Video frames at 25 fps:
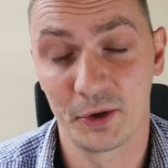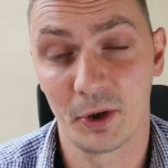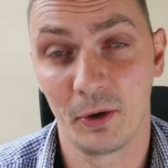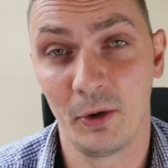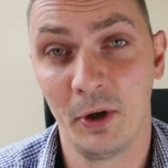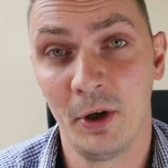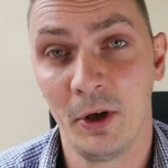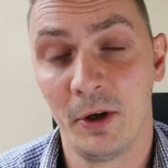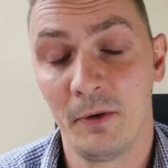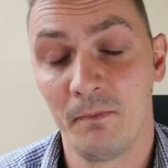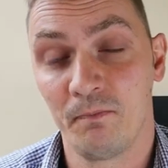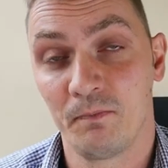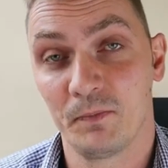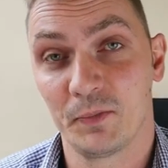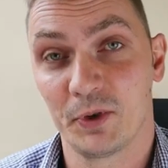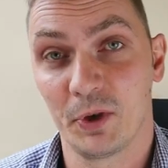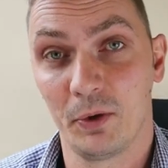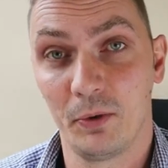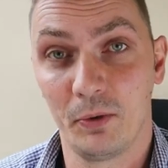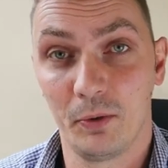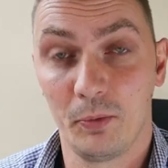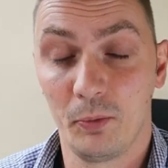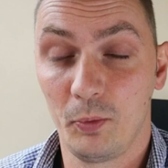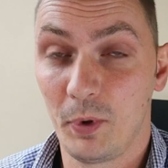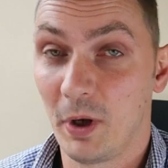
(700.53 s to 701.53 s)
So
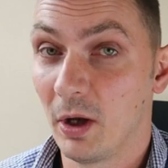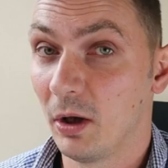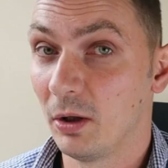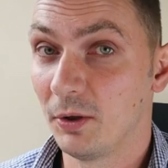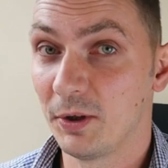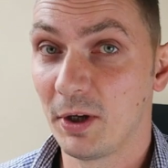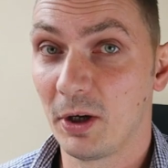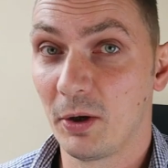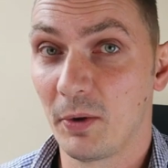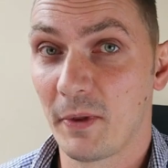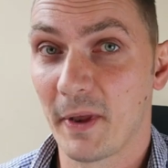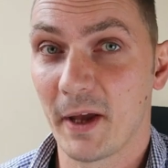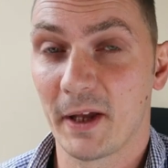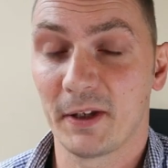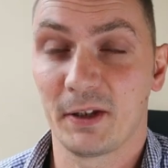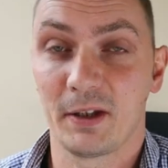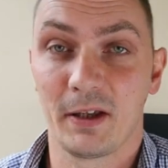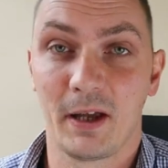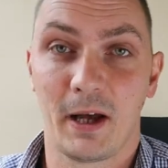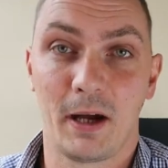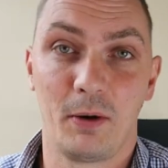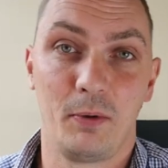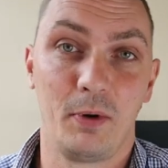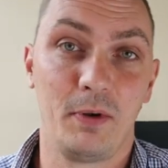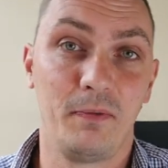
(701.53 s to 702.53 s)
we all know that
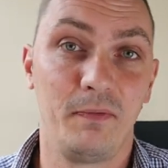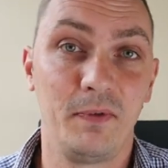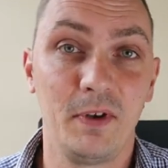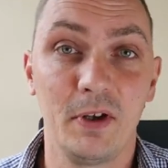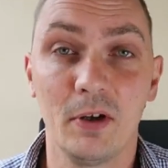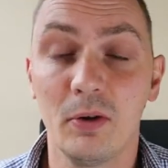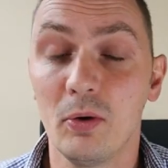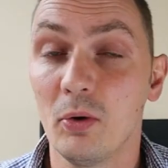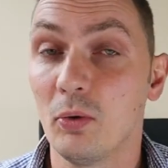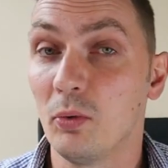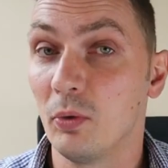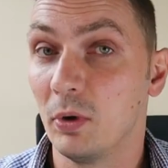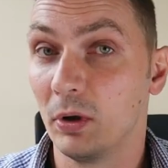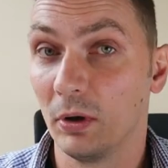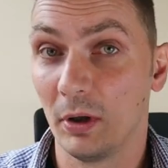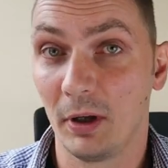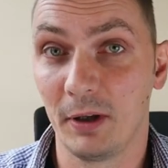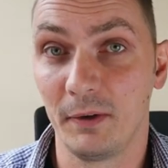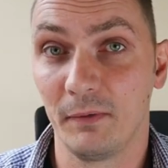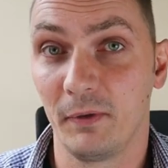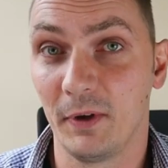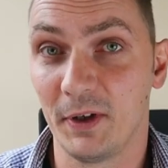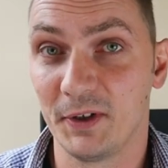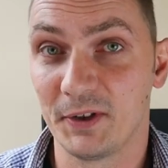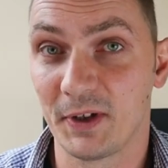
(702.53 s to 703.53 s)
how we feel will
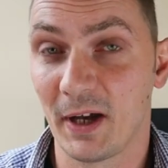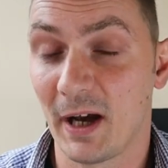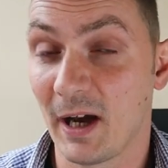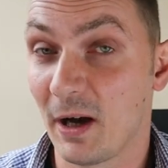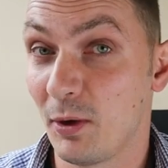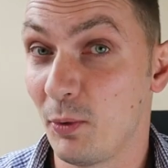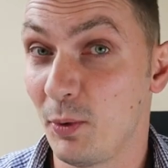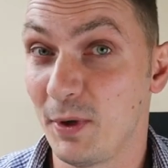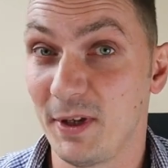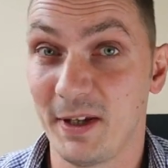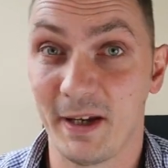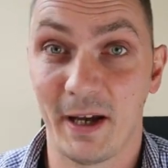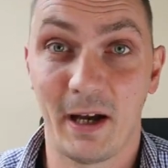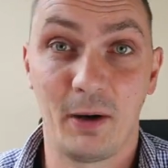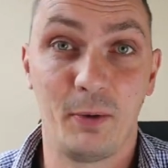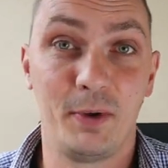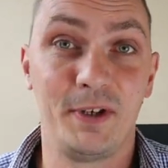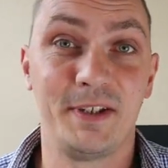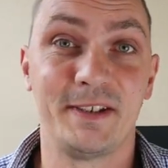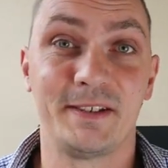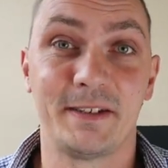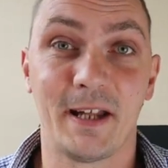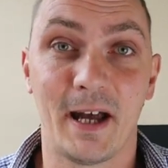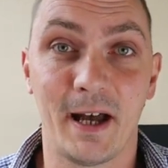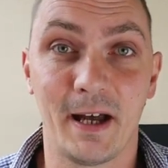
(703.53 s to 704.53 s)
influence how we
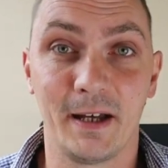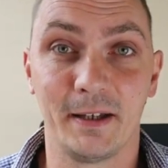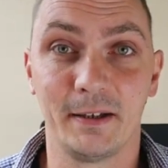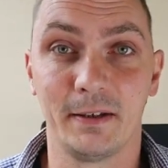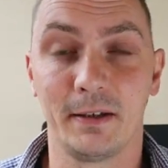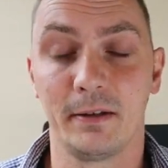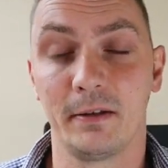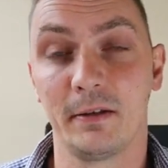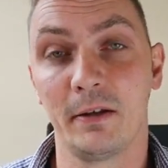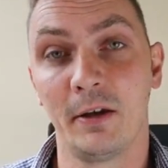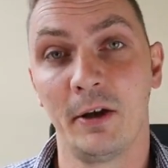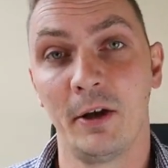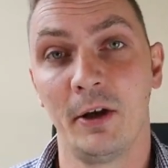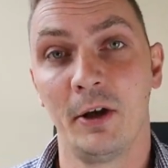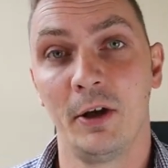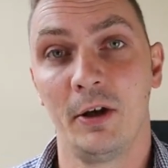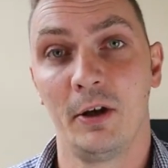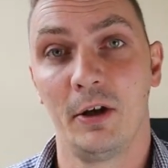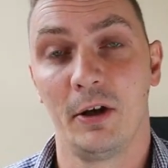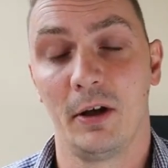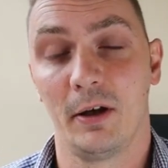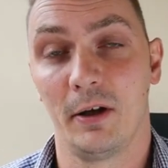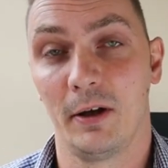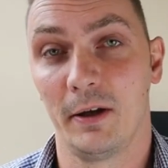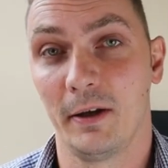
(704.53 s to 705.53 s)
stand.
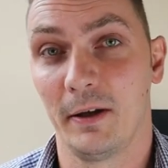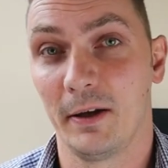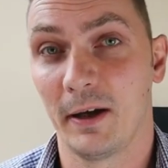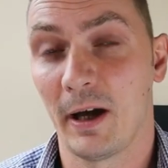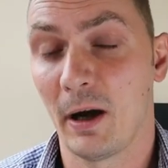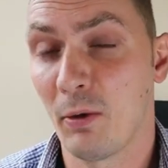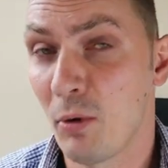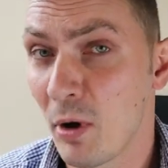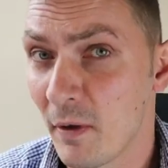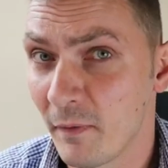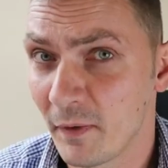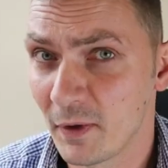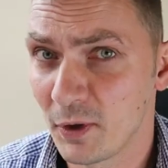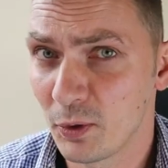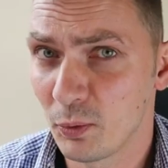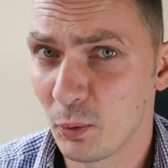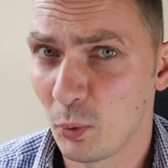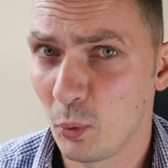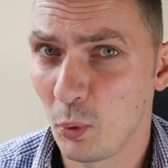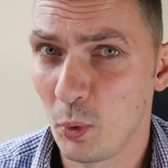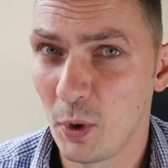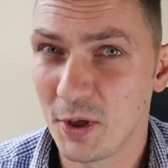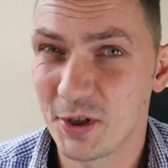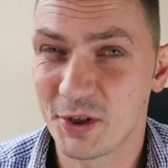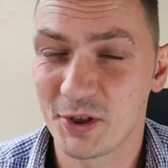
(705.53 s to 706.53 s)
However,
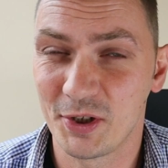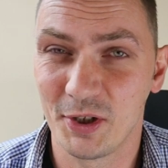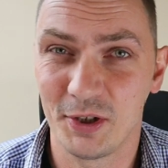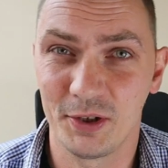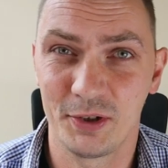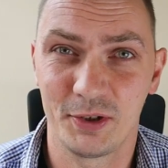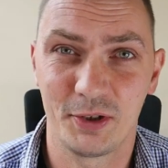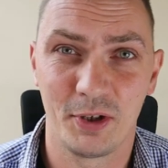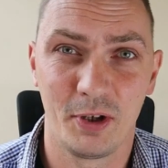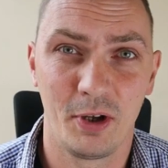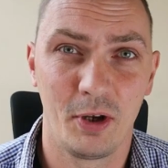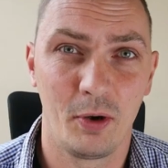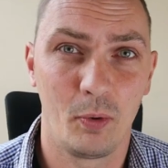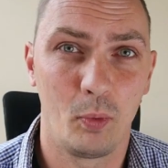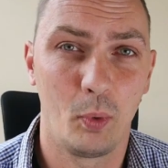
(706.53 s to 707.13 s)
what is